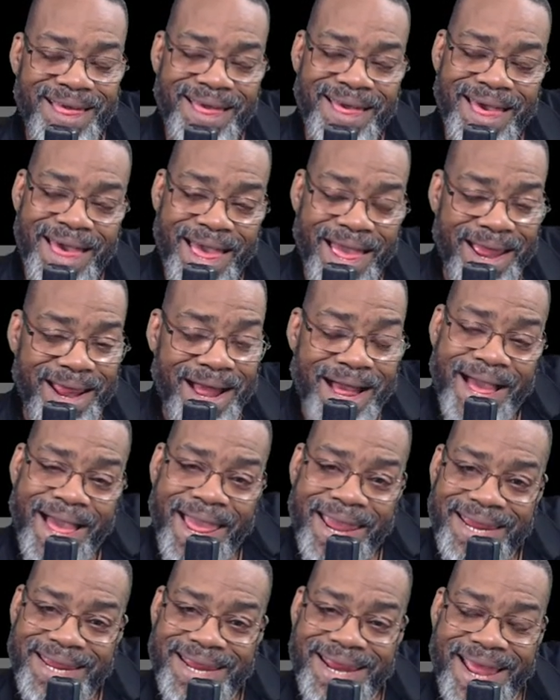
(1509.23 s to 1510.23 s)
I,
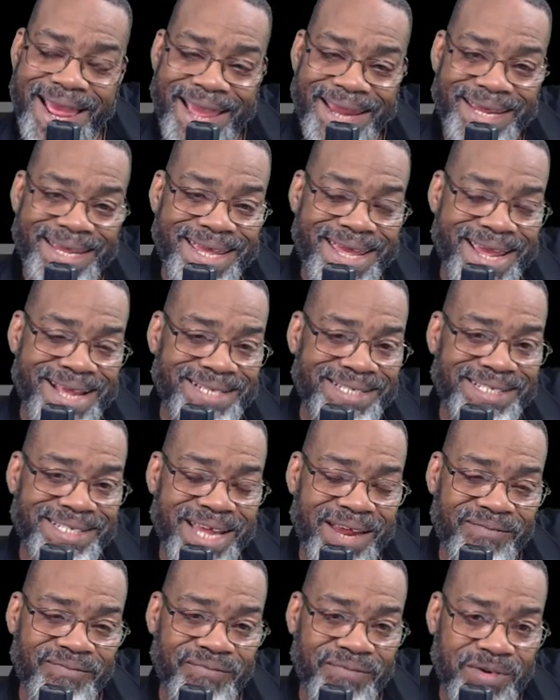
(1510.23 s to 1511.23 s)
I, I can't
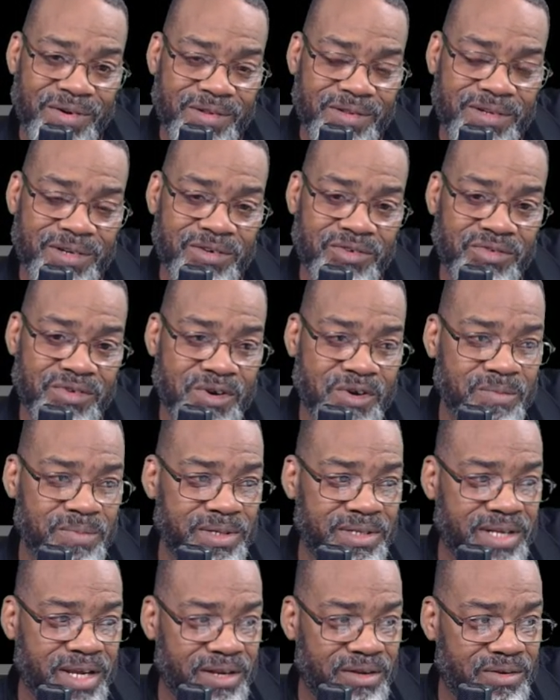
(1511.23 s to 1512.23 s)
say full control,
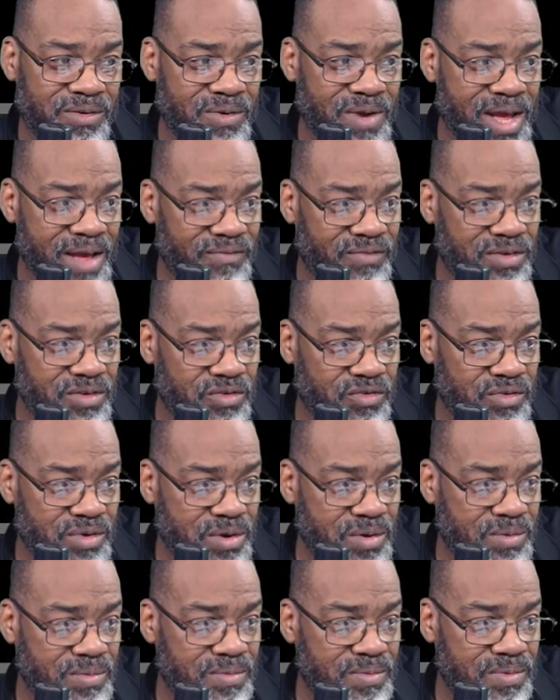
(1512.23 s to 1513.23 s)
but they do have
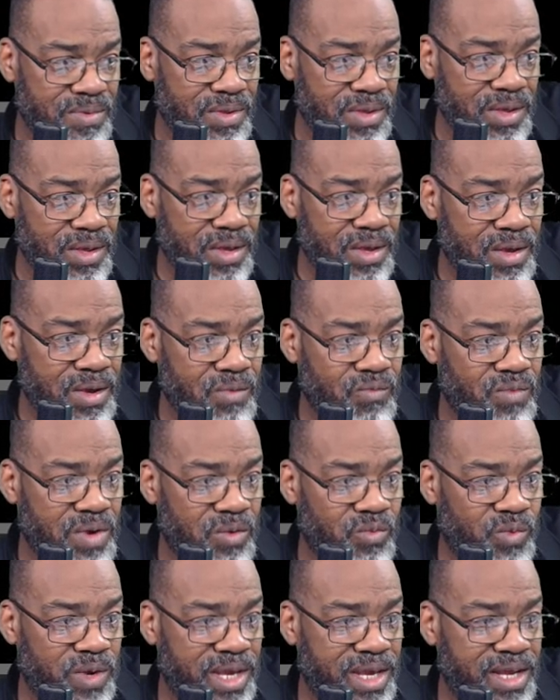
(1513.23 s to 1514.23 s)
control.
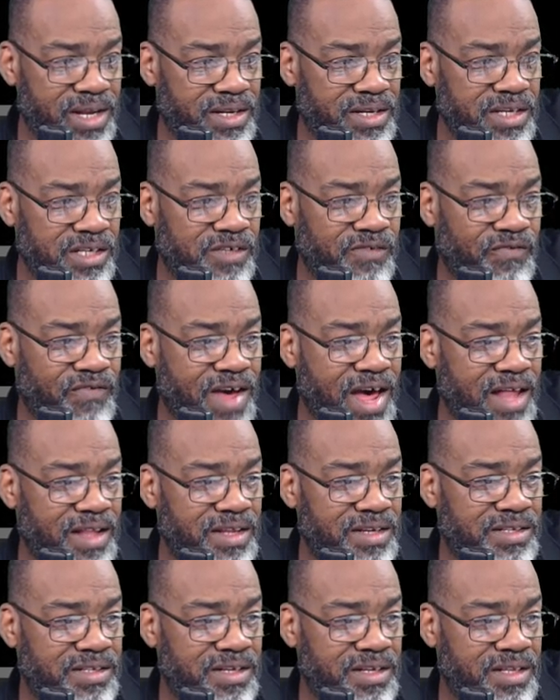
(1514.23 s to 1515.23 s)
When we get this
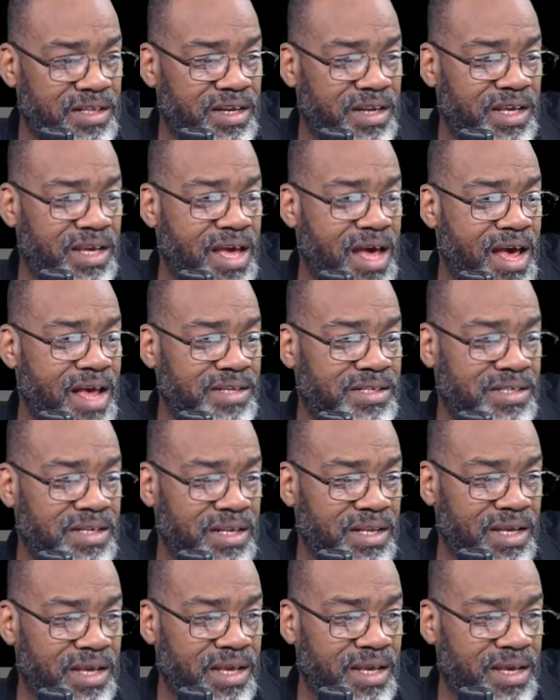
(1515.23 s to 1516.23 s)

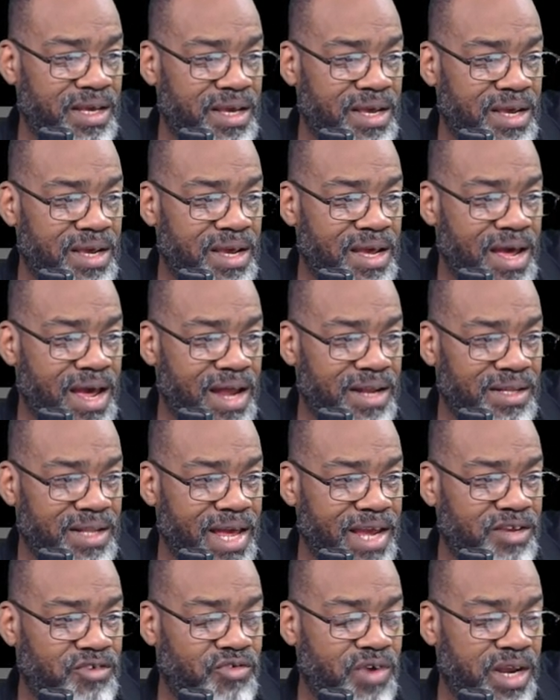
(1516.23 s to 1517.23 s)
volatilityosity, I
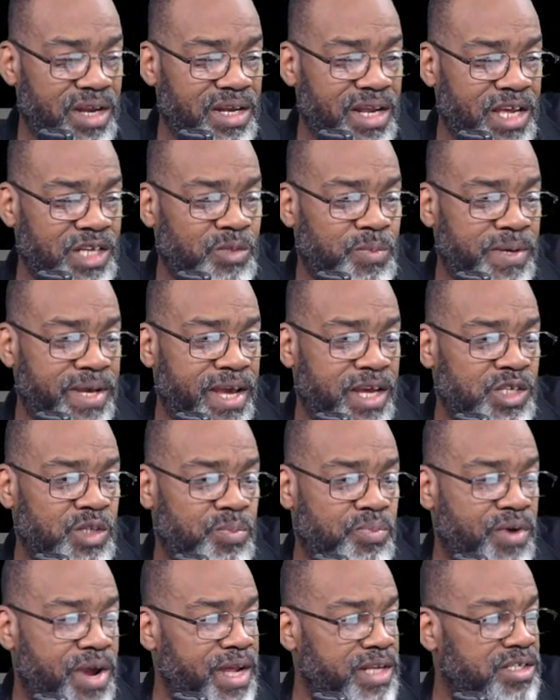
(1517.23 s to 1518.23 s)
like trading SPX
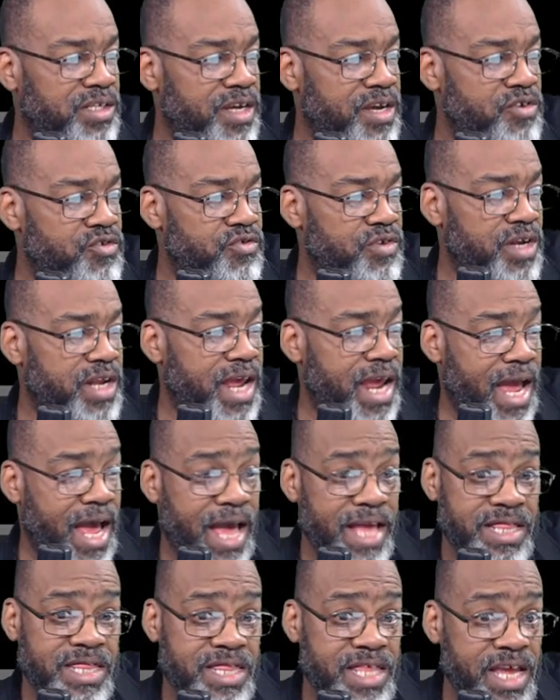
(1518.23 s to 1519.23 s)
spreads intraday.
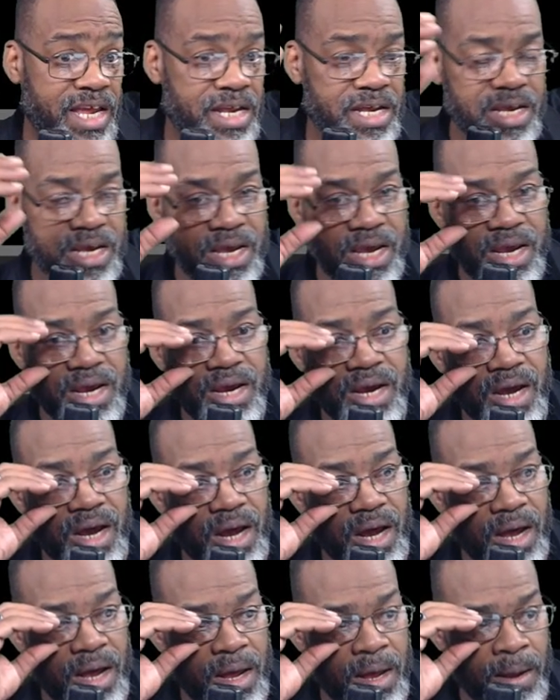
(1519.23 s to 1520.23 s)
I think
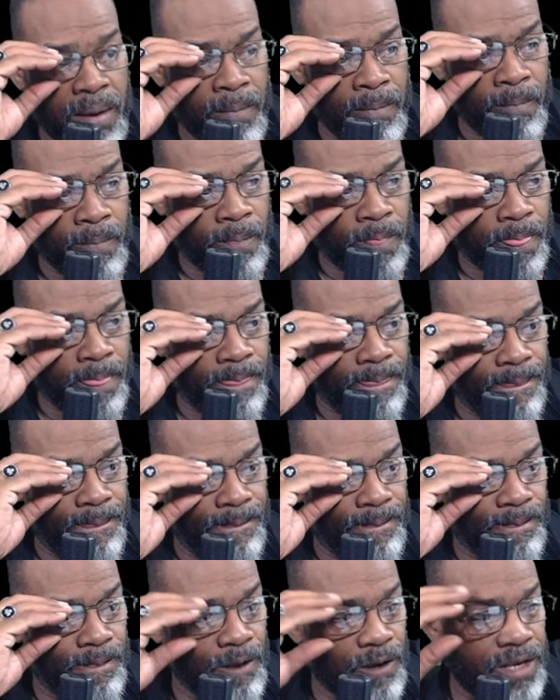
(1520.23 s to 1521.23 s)
um,
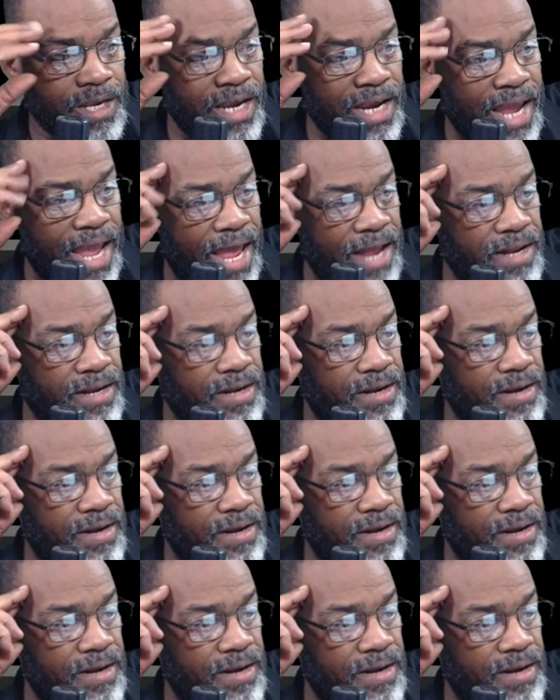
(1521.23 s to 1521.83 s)
looking at